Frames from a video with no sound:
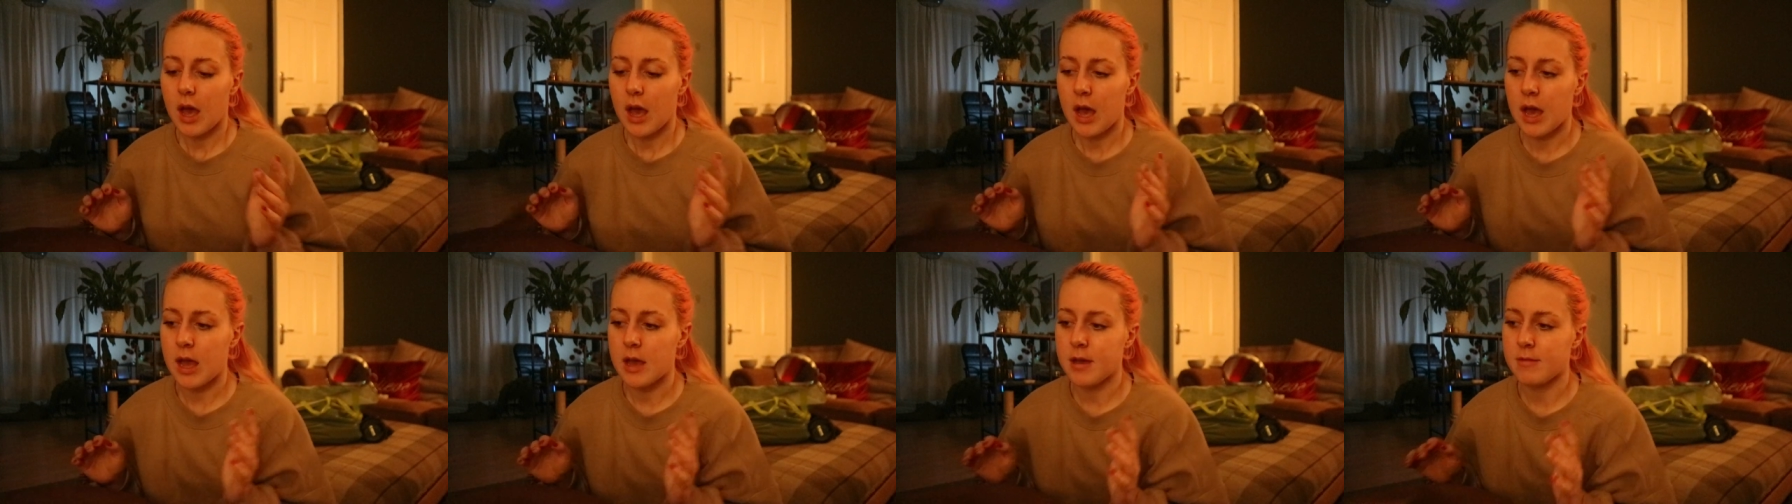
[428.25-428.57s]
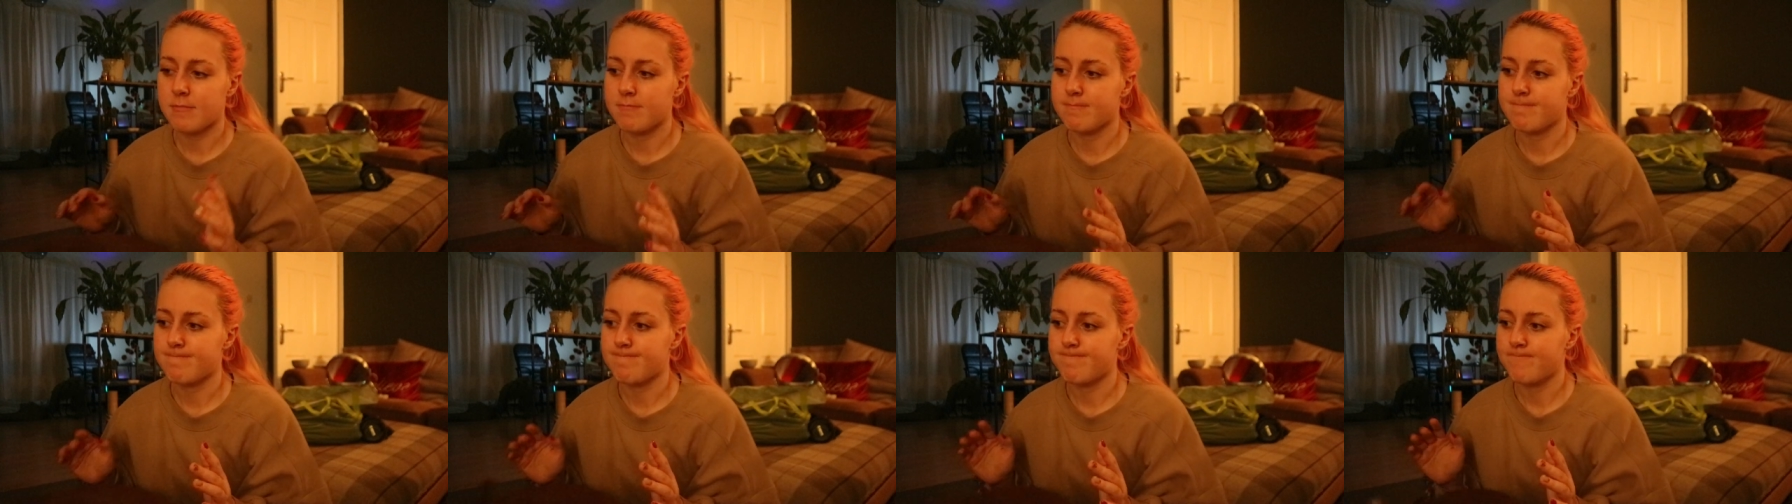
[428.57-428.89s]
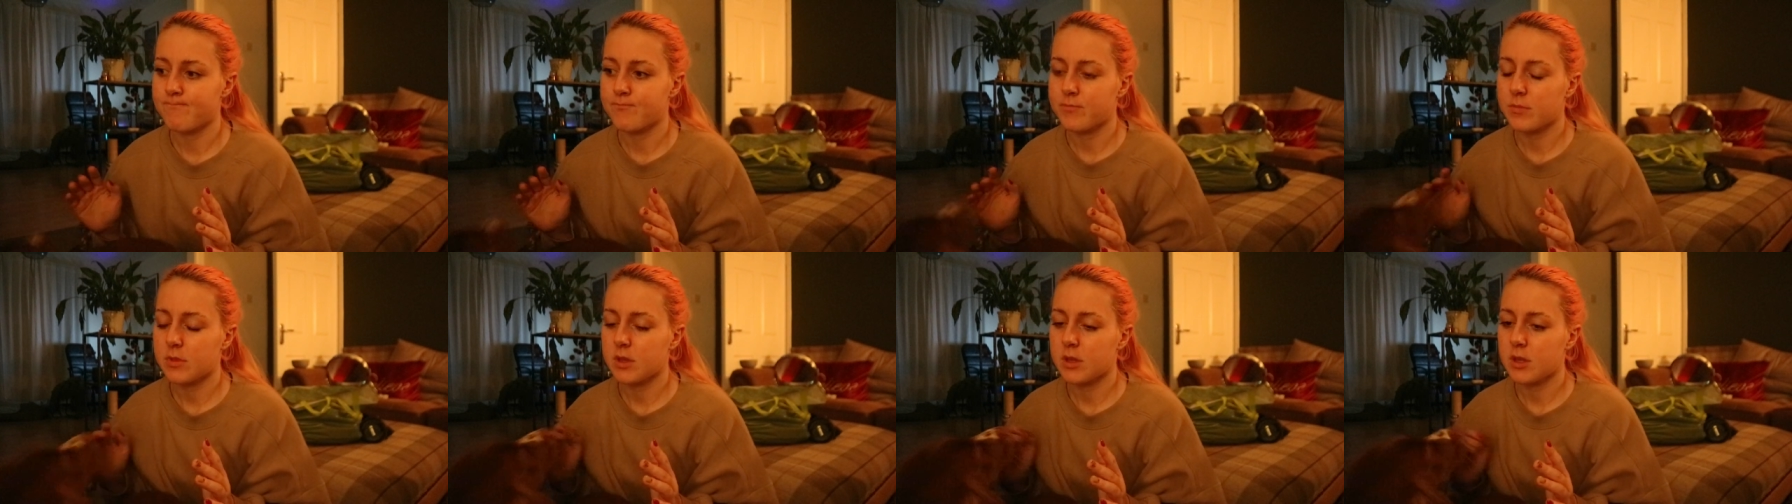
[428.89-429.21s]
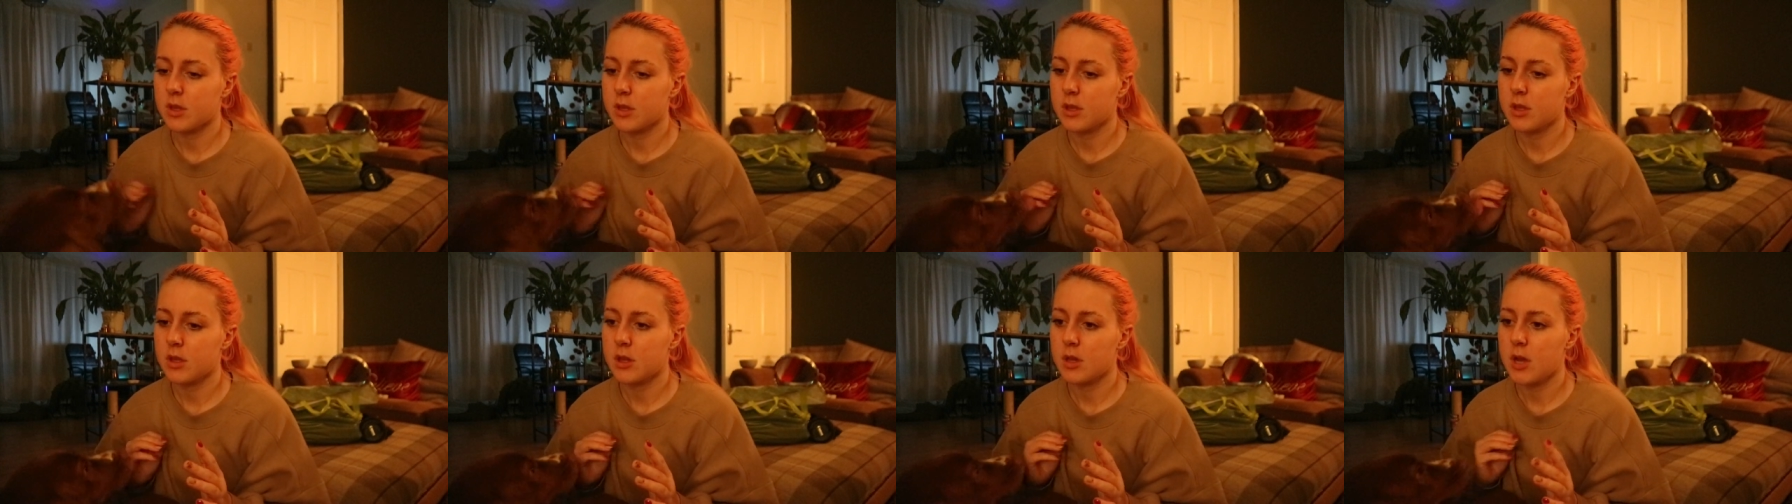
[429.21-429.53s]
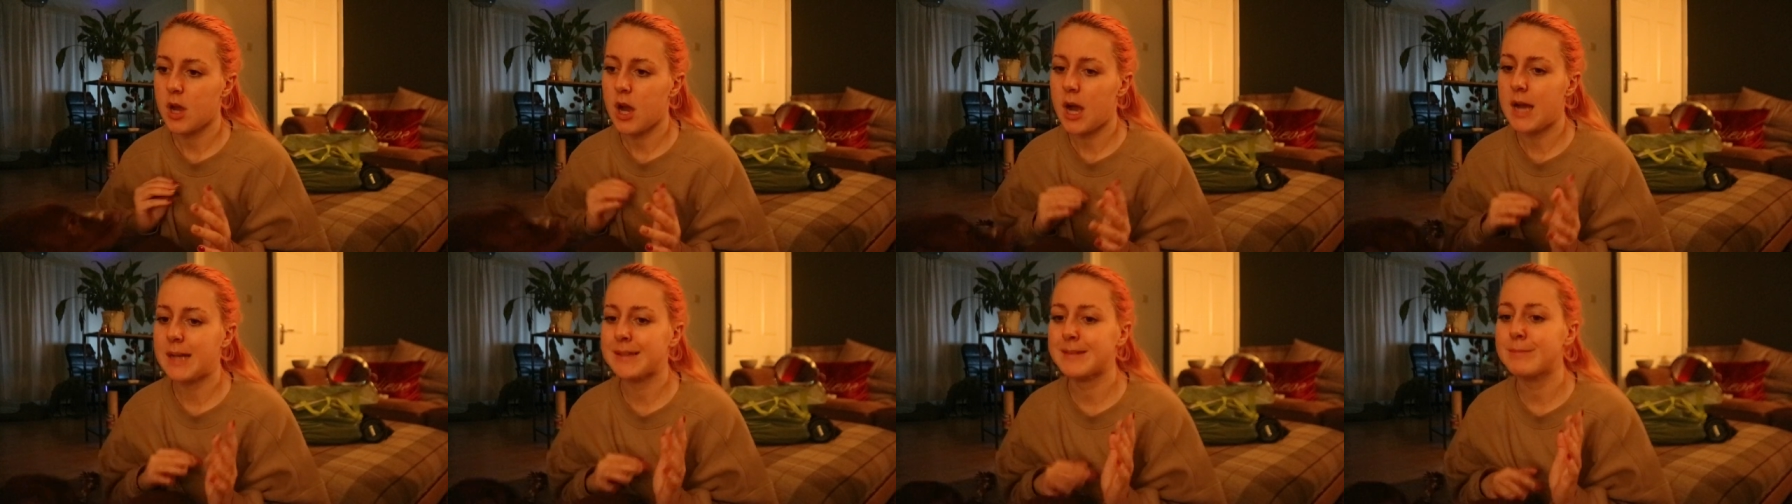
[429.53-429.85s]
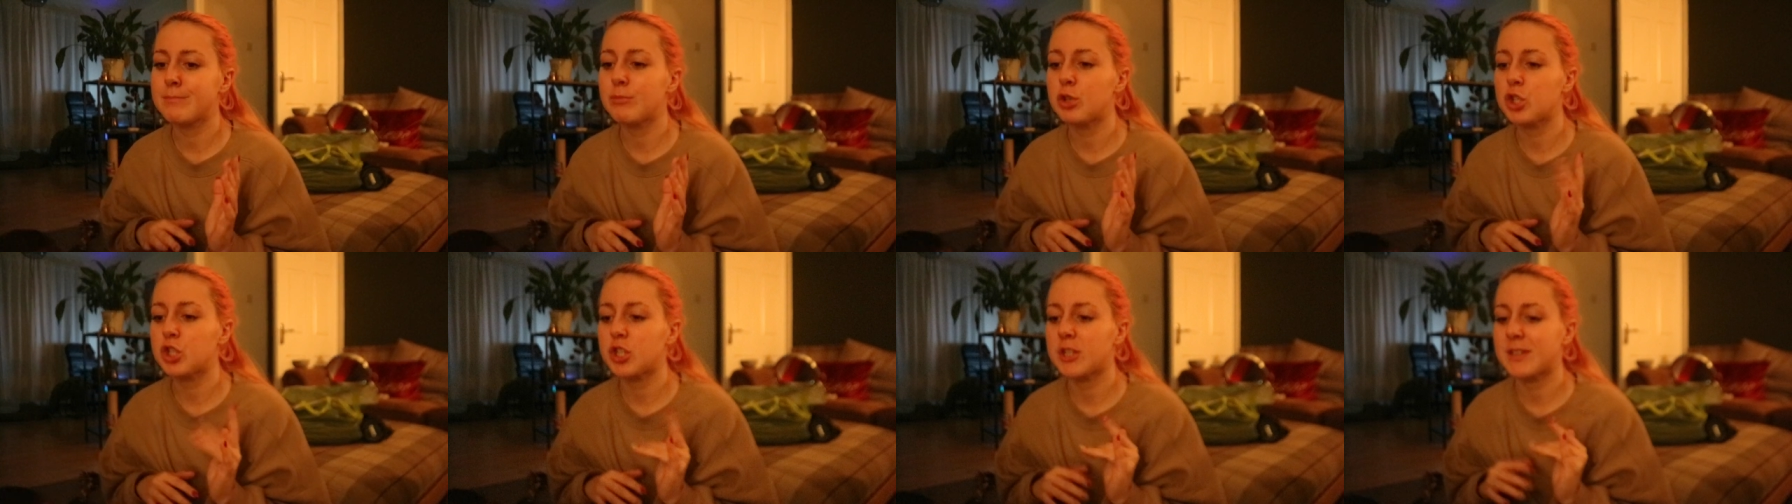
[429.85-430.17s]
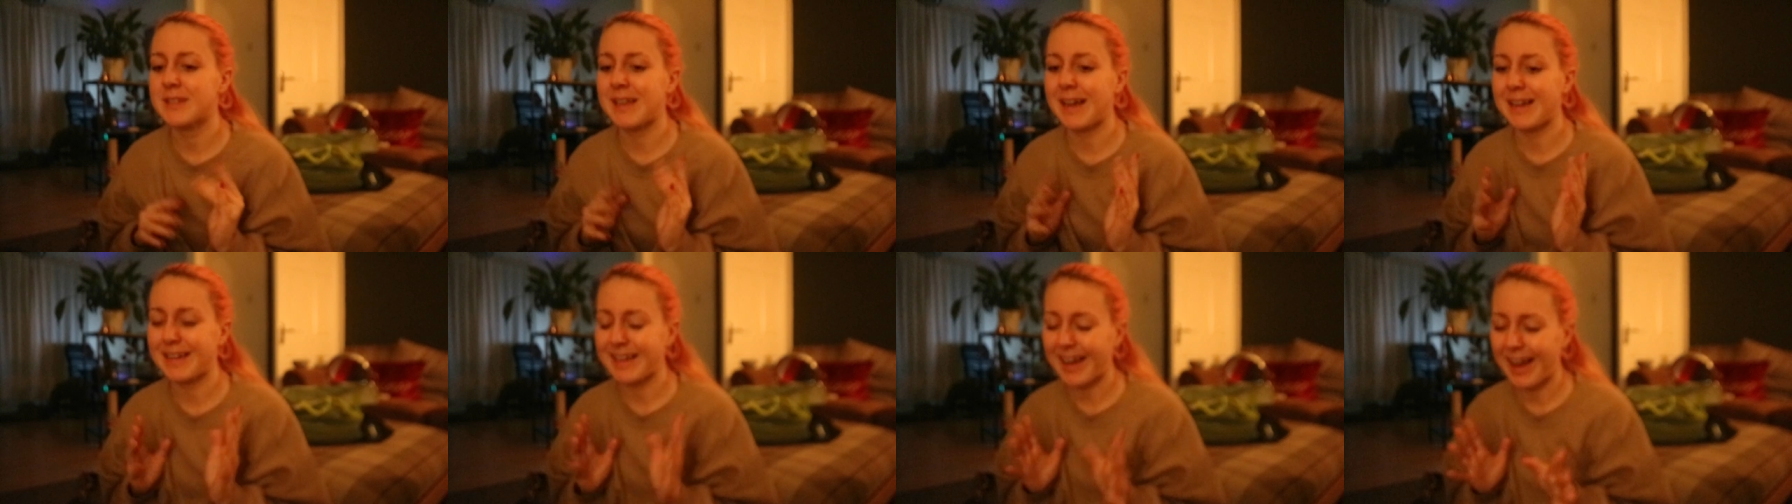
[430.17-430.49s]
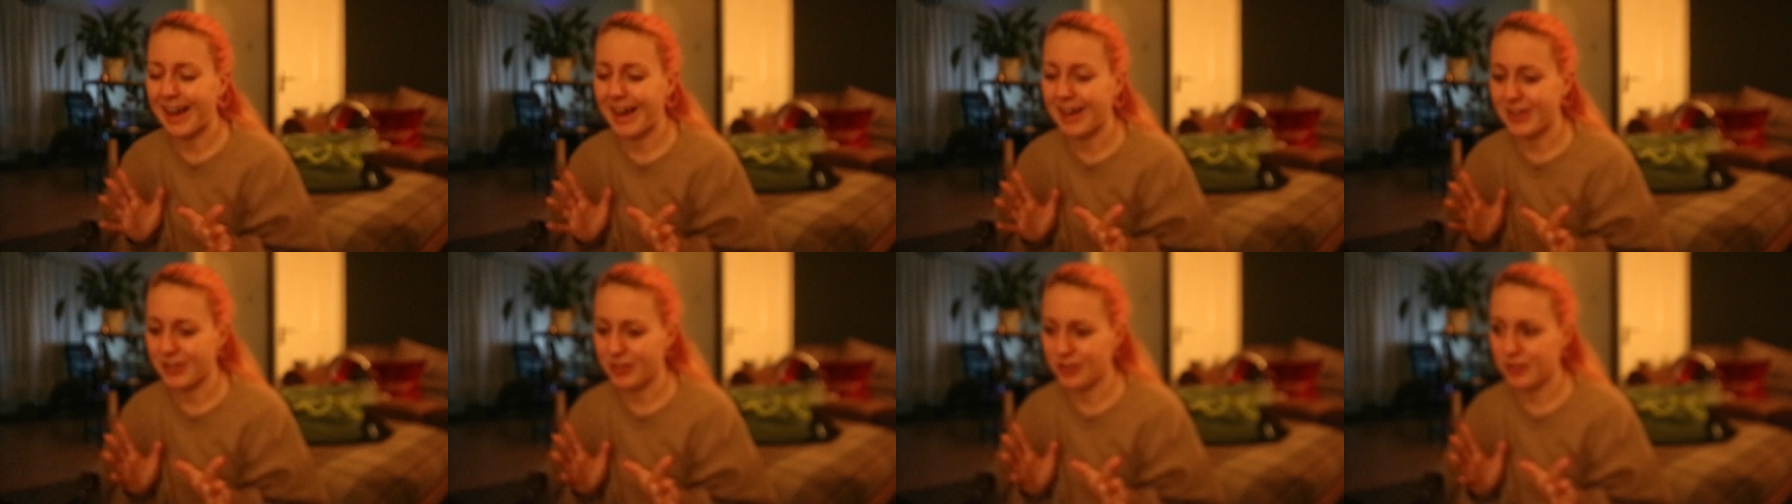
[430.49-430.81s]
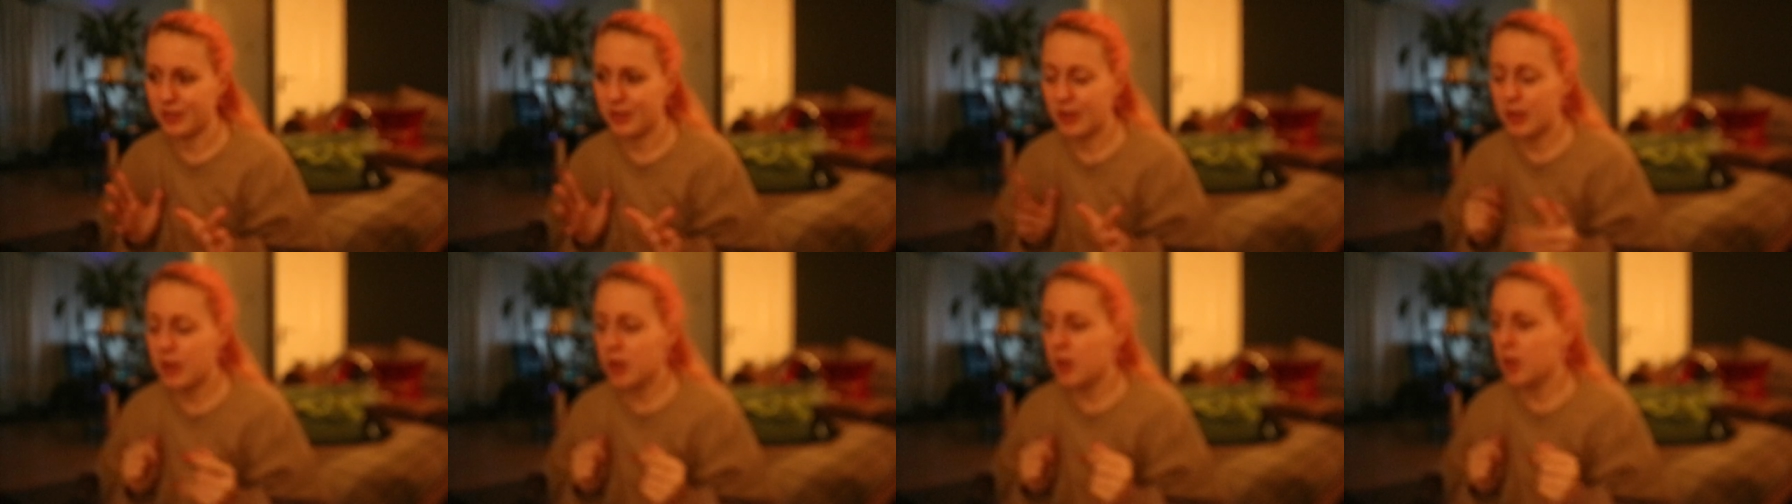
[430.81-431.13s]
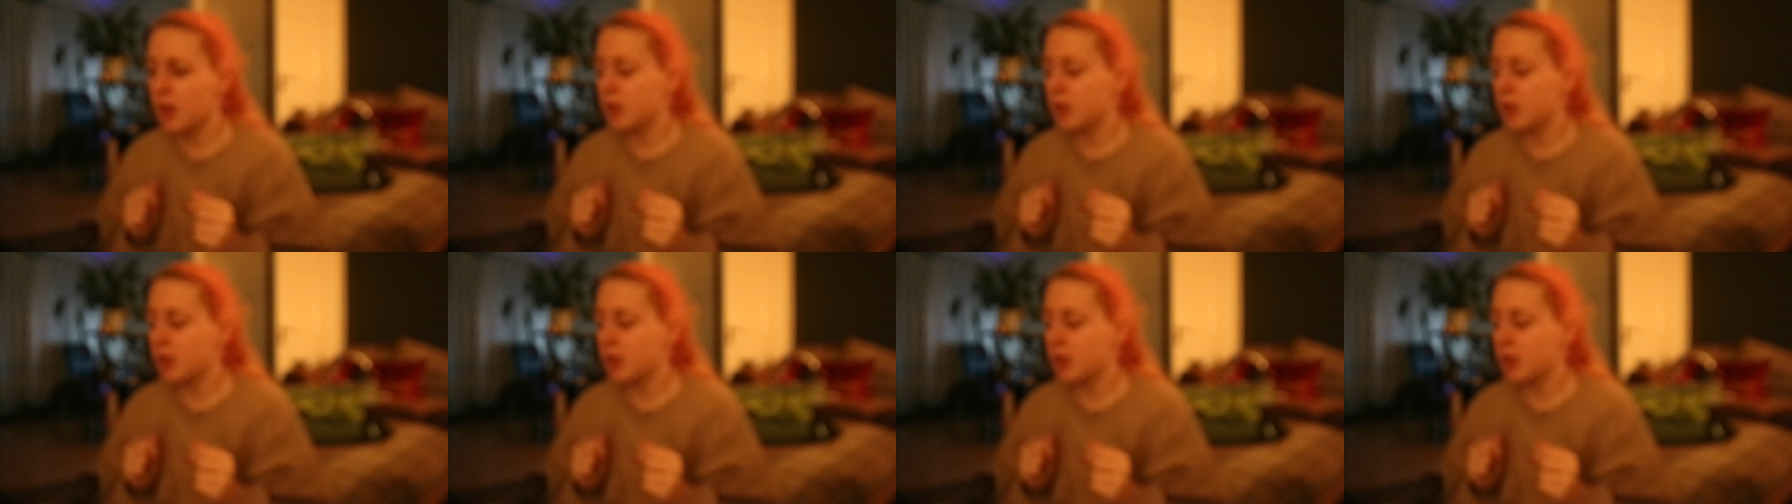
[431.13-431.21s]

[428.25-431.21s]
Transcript: as much as I can.